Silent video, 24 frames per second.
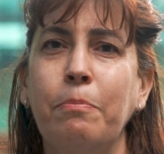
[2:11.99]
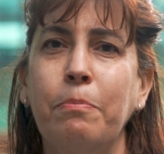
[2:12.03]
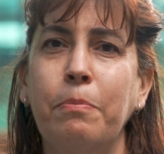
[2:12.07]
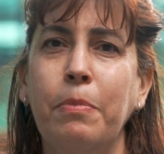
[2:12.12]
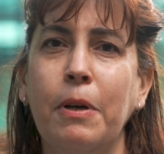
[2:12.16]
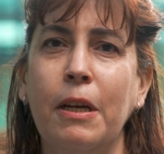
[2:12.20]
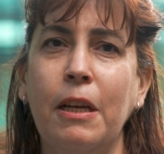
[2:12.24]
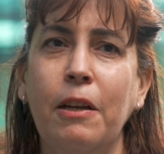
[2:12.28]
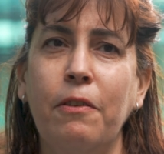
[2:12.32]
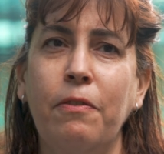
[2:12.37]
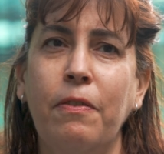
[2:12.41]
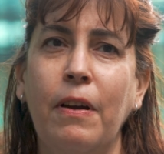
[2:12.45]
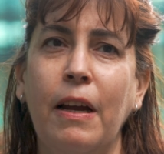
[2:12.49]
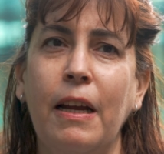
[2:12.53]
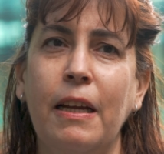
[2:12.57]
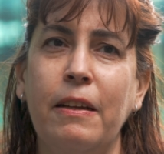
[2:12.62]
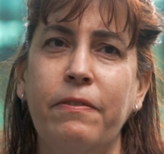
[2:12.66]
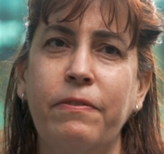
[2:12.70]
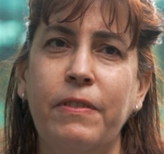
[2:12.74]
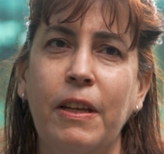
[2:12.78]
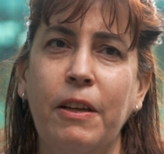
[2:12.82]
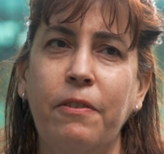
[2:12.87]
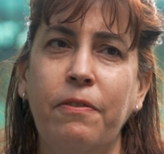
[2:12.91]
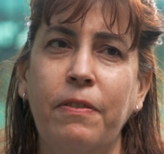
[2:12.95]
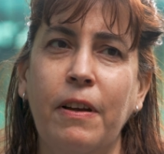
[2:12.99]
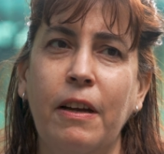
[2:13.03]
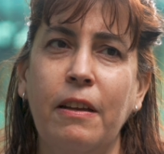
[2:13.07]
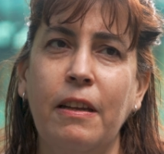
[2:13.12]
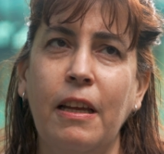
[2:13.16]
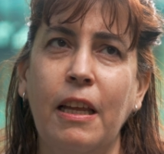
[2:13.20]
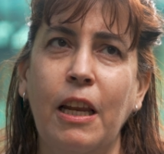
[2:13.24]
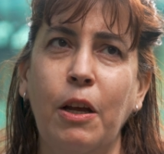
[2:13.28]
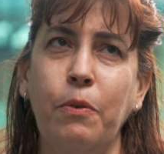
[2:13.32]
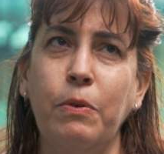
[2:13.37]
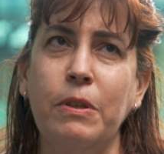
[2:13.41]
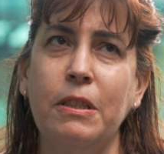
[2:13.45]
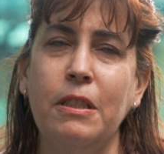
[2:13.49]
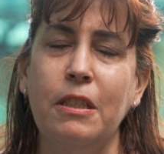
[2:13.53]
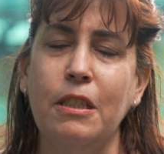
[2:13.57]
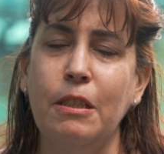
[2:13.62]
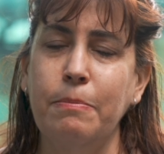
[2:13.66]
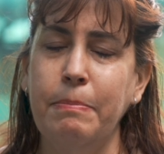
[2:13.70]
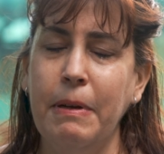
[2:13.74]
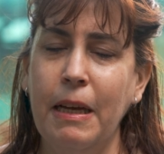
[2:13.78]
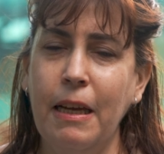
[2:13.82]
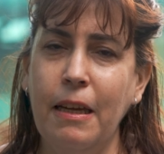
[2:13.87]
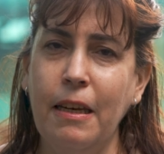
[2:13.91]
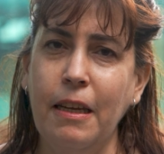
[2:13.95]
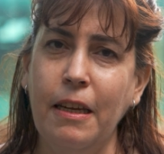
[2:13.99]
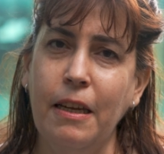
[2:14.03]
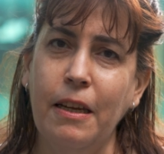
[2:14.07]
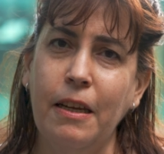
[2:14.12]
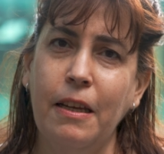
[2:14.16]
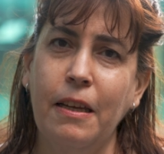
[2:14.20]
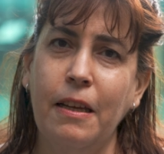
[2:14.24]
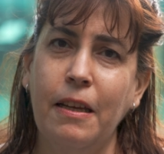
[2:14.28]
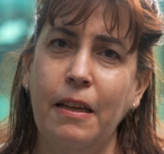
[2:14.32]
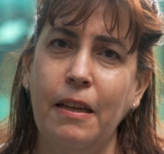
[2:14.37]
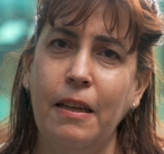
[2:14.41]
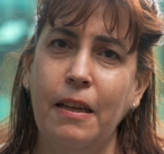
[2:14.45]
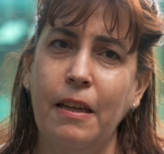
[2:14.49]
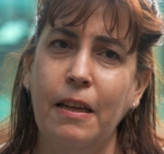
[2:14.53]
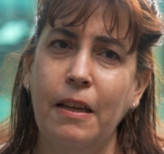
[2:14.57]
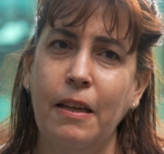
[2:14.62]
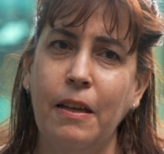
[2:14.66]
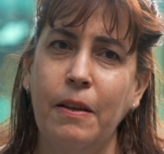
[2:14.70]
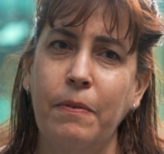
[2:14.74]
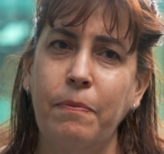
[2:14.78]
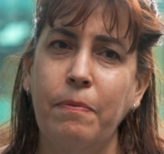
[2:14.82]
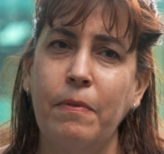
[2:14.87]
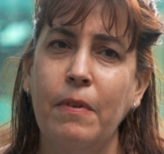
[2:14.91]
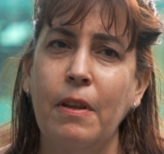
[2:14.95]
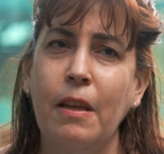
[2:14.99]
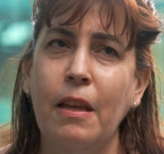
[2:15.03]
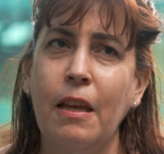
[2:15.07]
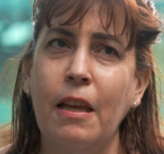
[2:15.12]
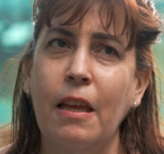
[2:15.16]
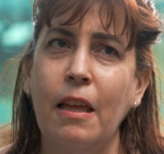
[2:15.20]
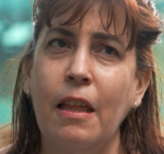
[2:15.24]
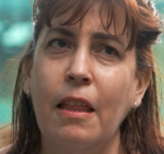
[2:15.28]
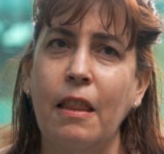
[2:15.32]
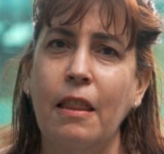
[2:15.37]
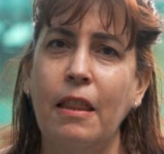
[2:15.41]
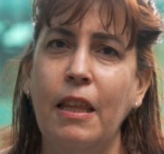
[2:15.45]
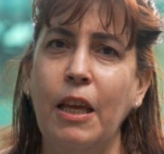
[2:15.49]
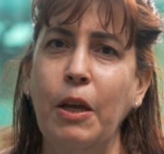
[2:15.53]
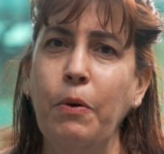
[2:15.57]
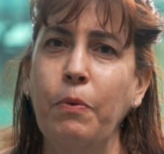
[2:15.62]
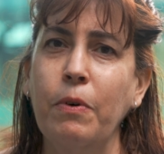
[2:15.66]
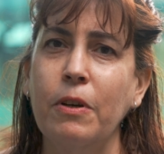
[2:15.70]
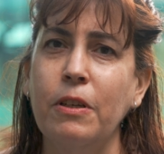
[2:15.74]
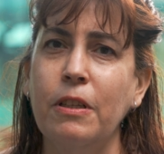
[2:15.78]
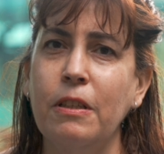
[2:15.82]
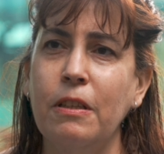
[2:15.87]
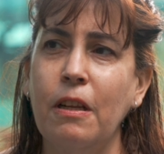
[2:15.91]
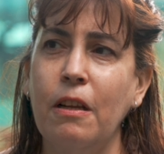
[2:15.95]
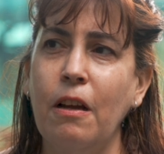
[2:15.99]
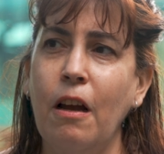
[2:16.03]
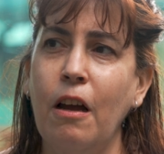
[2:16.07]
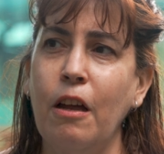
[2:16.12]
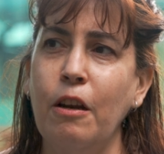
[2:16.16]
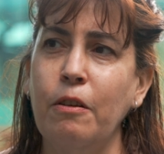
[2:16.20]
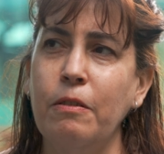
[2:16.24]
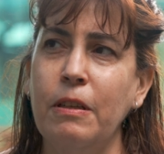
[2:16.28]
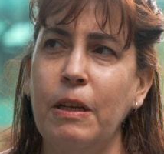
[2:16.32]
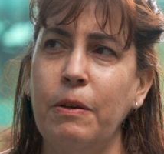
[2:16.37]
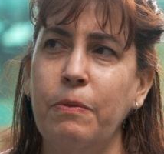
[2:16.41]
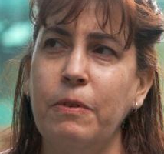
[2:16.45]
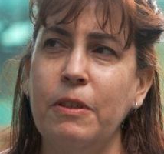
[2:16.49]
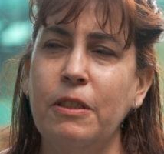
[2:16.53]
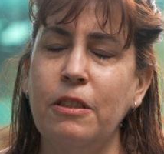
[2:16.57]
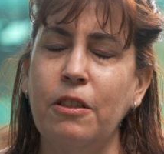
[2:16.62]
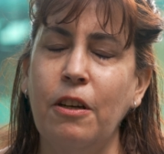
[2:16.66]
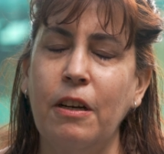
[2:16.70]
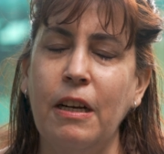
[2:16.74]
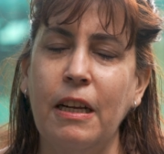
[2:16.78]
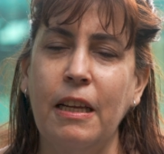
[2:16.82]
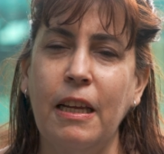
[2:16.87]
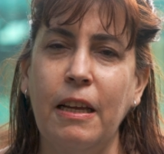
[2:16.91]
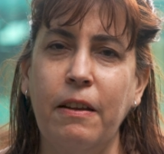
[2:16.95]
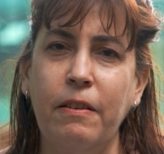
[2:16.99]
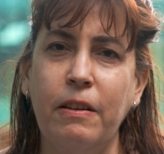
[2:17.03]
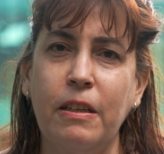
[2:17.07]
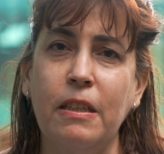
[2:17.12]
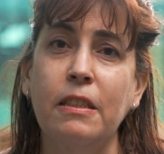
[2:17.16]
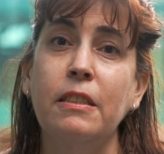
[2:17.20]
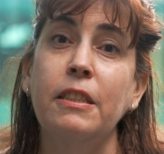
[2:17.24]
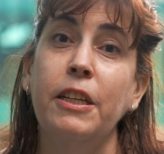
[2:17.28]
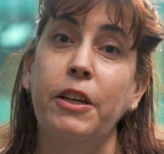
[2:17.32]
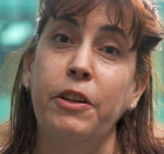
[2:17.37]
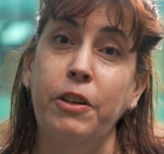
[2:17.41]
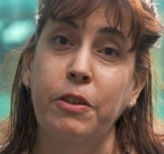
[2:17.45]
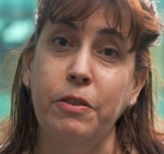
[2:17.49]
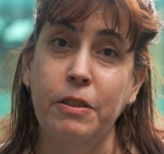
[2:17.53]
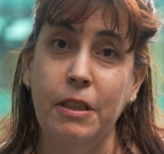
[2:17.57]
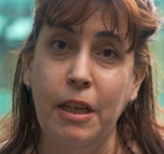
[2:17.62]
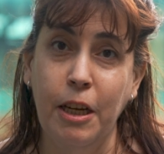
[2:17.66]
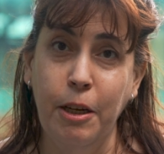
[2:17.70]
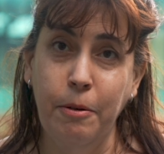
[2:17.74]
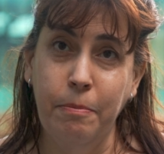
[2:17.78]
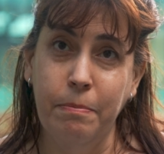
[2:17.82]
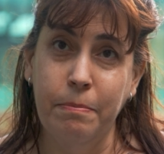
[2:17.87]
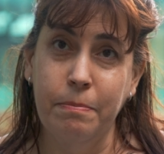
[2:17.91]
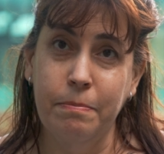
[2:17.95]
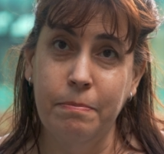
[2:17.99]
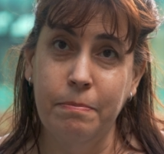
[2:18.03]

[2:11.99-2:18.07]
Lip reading: But if they found out I was Hispanic, they would start giving the stereotype.